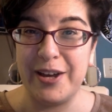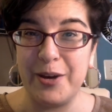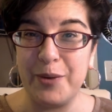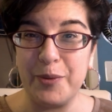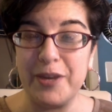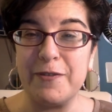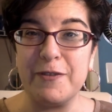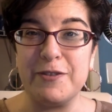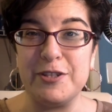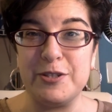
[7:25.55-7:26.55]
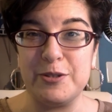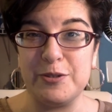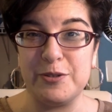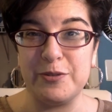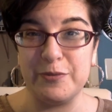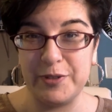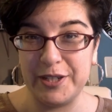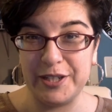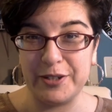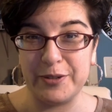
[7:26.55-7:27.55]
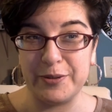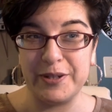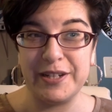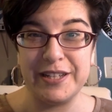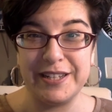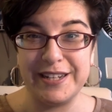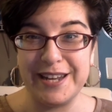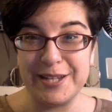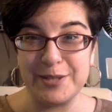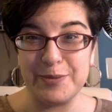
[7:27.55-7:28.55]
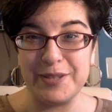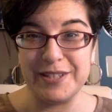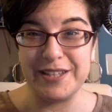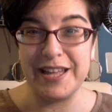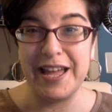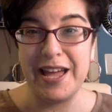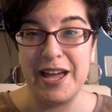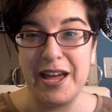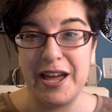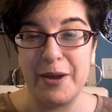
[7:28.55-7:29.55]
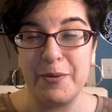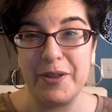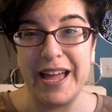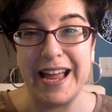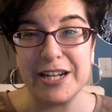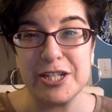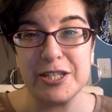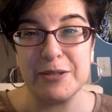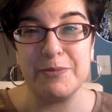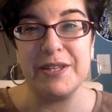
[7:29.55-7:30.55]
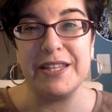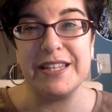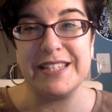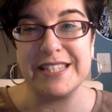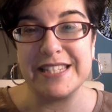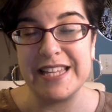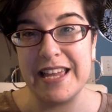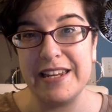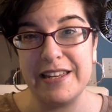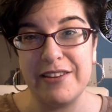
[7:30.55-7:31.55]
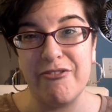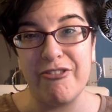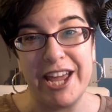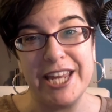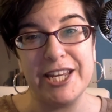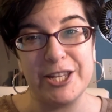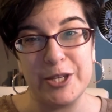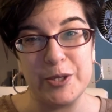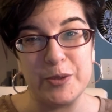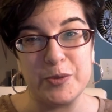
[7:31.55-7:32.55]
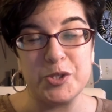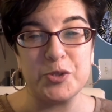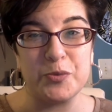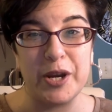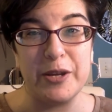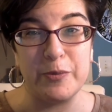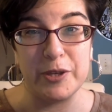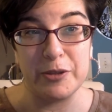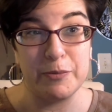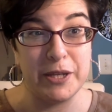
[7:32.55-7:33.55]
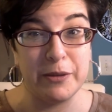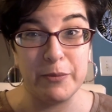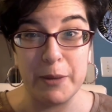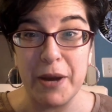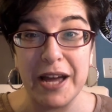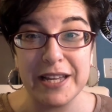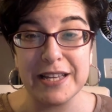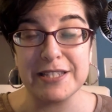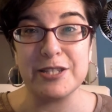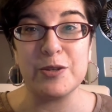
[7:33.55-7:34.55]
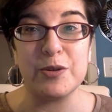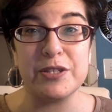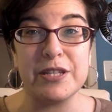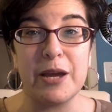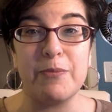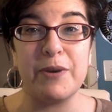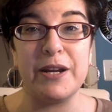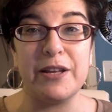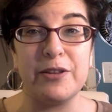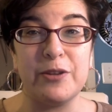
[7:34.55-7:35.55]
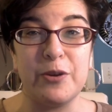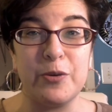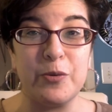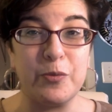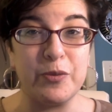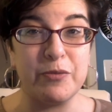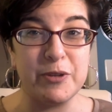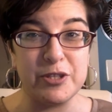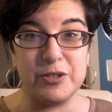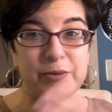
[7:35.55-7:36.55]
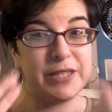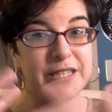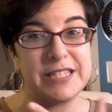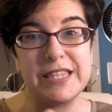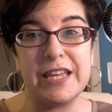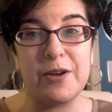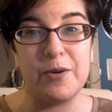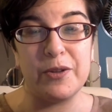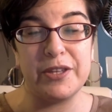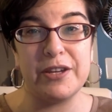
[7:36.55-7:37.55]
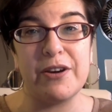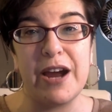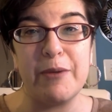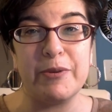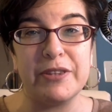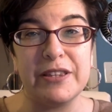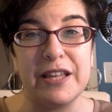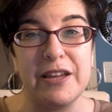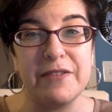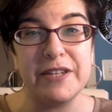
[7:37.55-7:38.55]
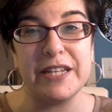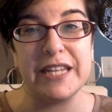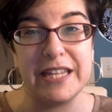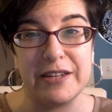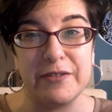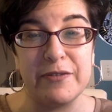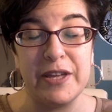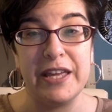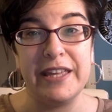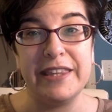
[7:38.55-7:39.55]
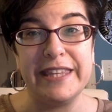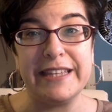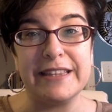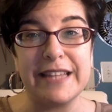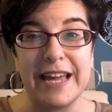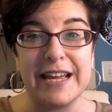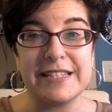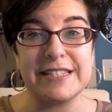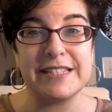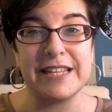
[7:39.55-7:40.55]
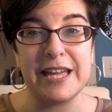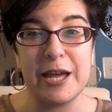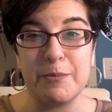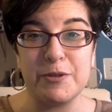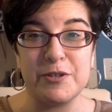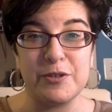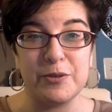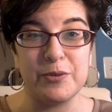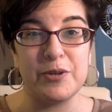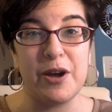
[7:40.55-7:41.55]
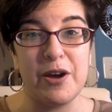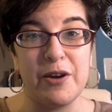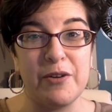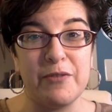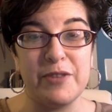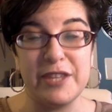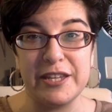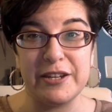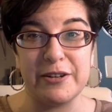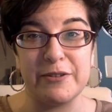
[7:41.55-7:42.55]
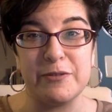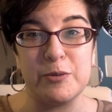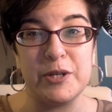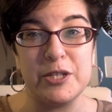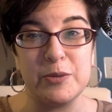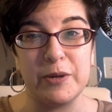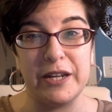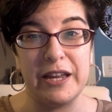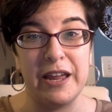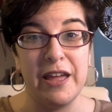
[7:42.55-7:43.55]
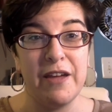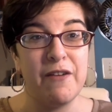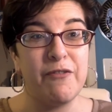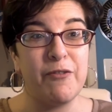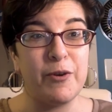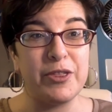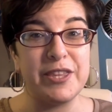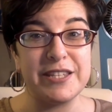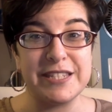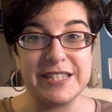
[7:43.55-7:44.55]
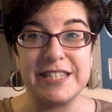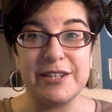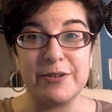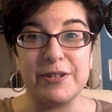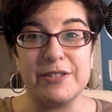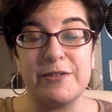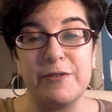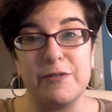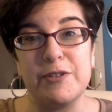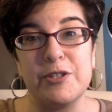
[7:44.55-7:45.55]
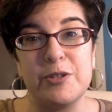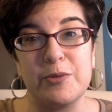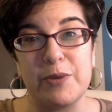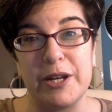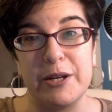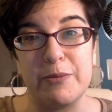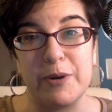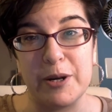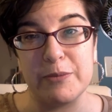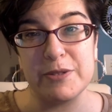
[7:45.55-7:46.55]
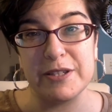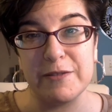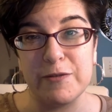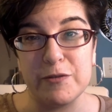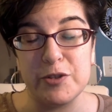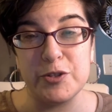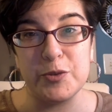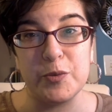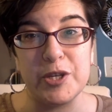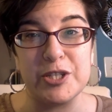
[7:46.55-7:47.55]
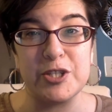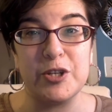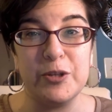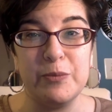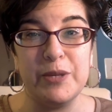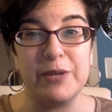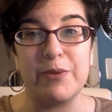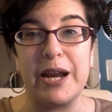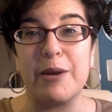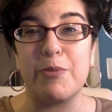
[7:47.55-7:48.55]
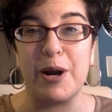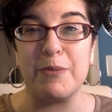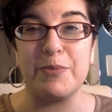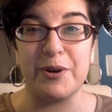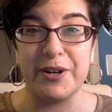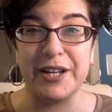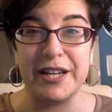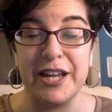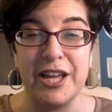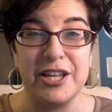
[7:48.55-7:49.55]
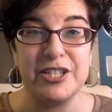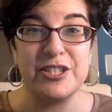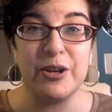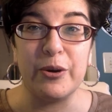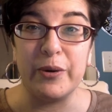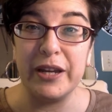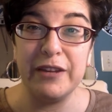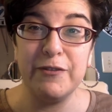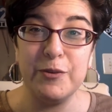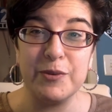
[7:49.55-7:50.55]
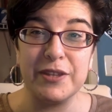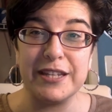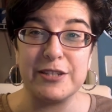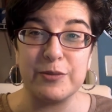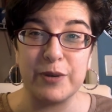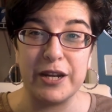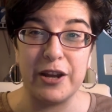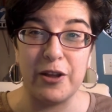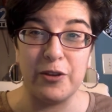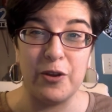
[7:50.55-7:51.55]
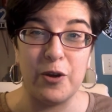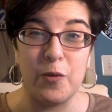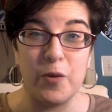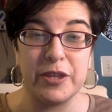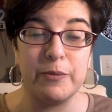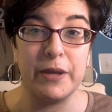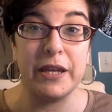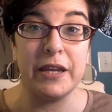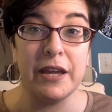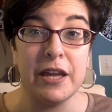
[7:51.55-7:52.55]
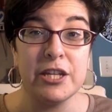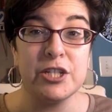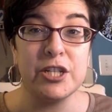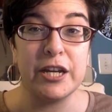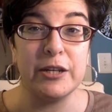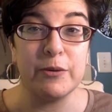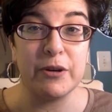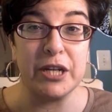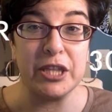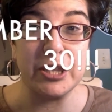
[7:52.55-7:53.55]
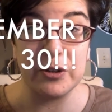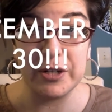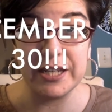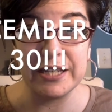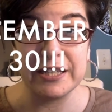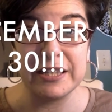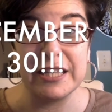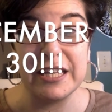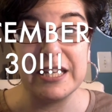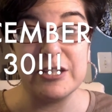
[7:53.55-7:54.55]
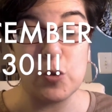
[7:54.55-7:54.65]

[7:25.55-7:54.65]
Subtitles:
week 52's video next week. I will actually be instead inviting you to write with me. My podcast is called Stop Writing Alone. We've been doing this thing all year. I would love it if the last episode of the year of 2020 for this series of 52 writing prompts in 52 weeks could be a writing prompt party. So if you would like to write along with me, January 30th is